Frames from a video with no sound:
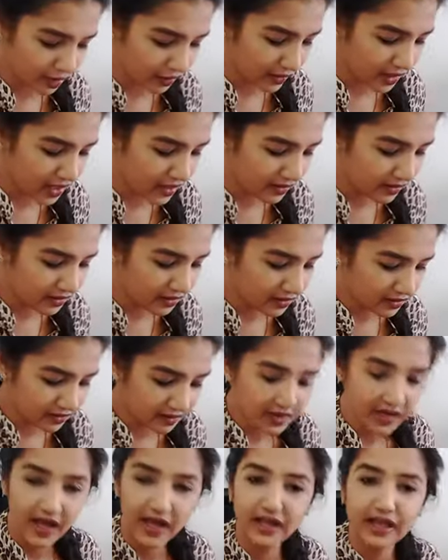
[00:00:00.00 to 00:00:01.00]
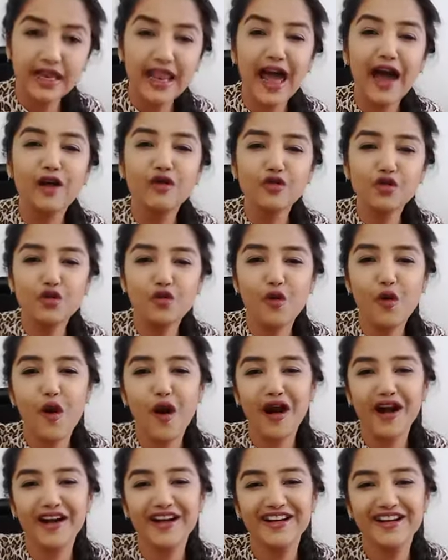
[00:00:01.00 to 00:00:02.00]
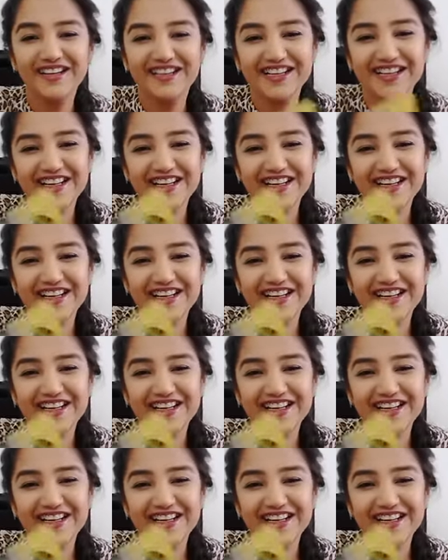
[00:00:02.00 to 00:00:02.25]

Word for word: Okay? And now you are